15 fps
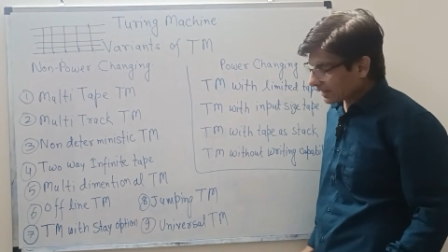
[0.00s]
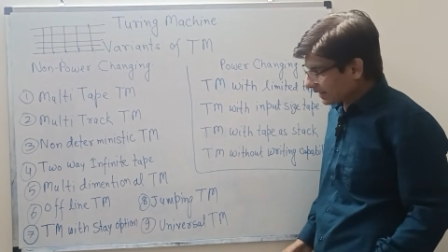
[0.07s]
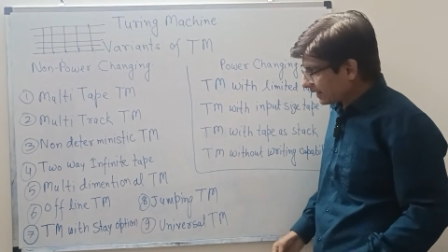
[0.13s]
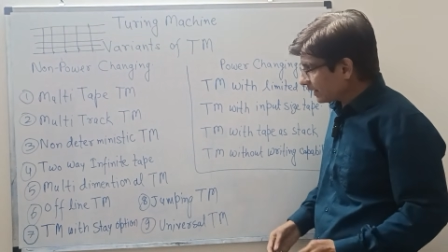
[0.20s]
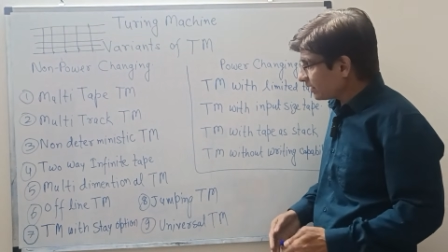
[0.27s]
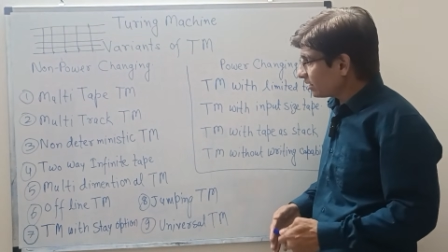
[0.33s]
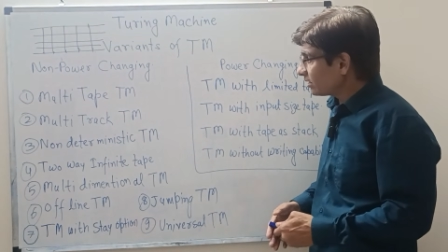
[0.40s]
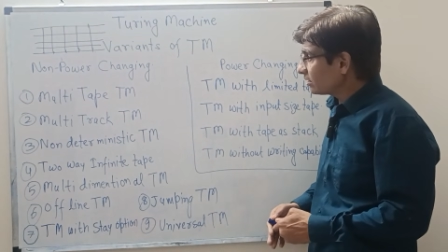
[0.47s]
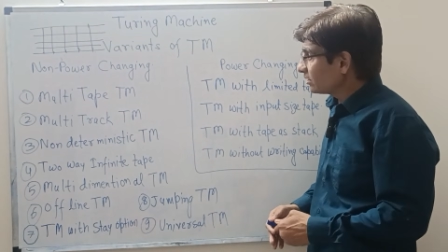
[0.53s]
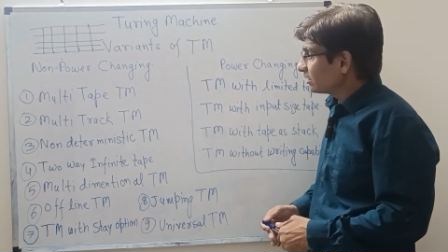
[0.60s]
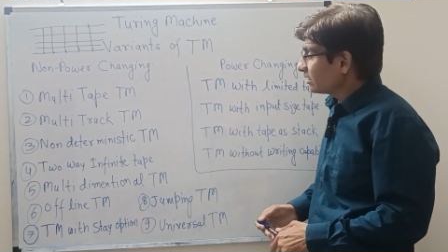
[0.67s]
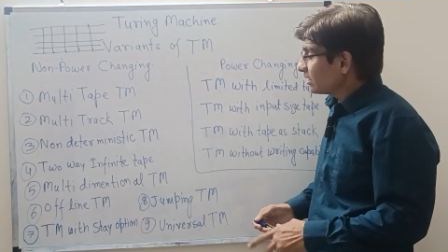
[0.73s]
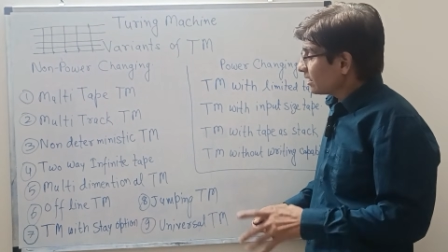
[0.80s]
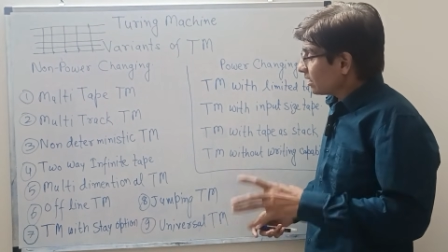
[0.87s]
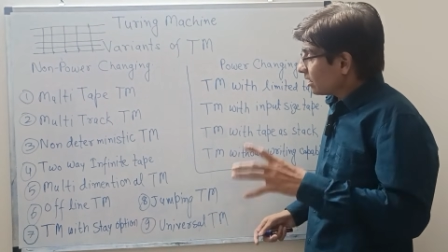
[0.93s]
And
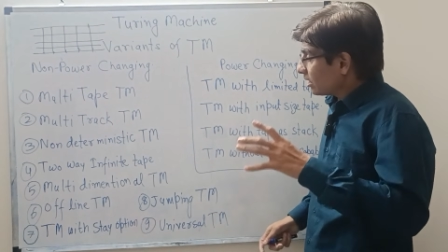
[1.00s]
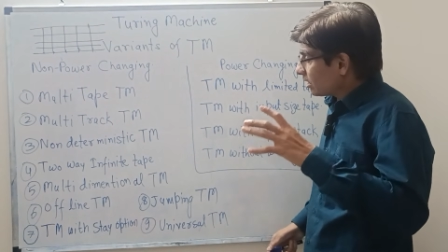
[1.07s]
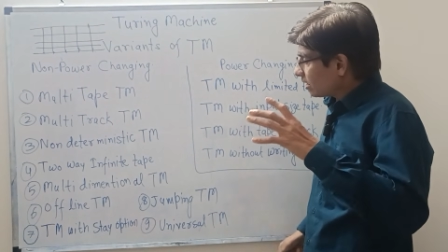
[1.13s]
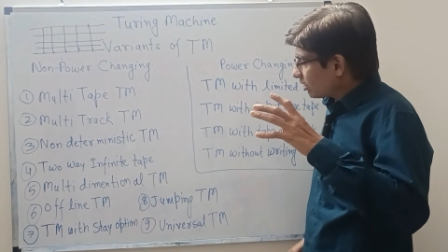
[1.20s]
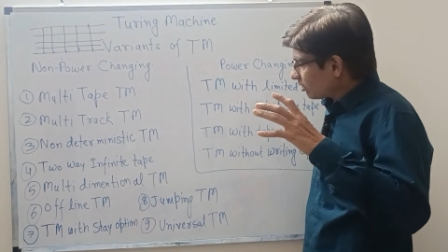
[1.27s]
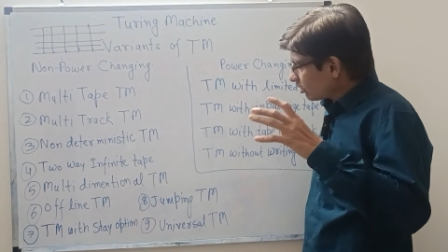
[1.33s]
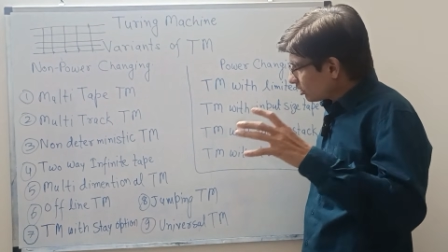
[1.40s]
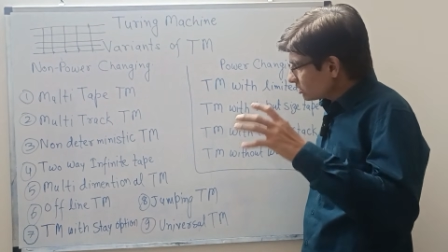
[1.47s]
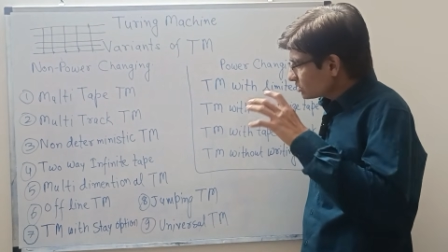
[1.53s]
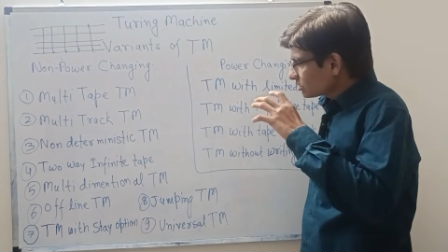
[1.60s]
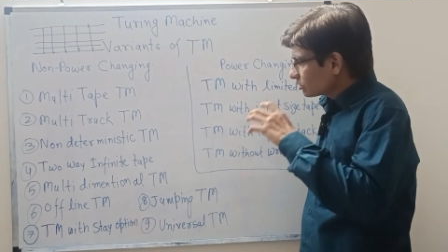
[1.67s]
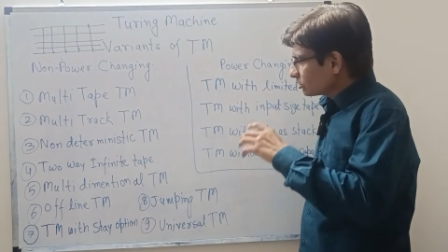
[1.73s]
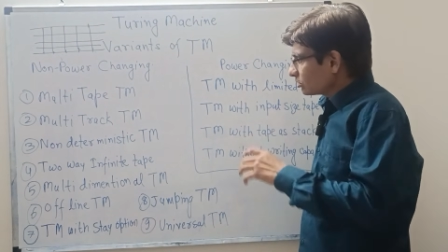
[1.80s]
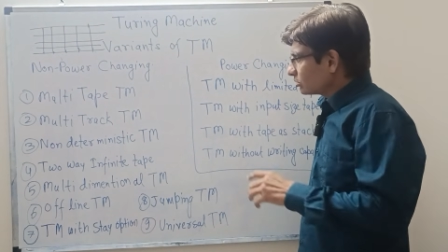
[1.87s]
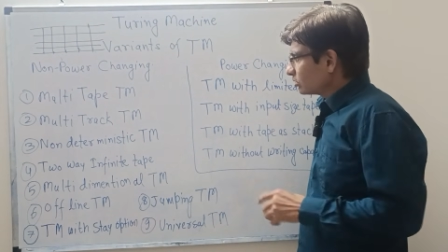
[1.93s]

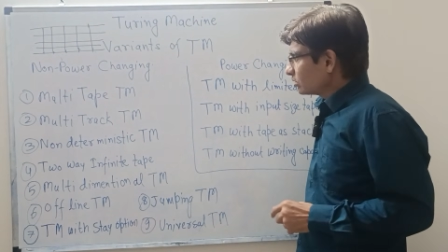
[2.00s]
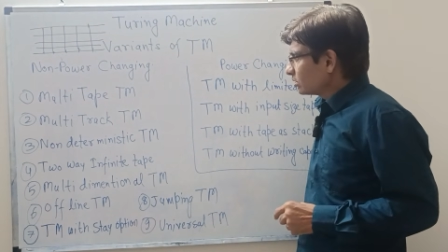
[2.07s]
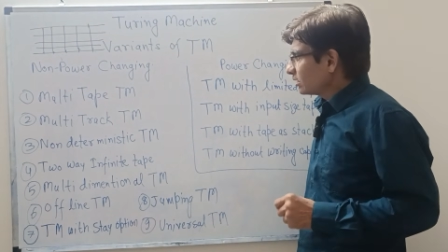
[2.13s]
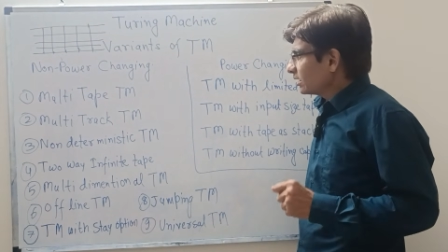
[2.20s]
also,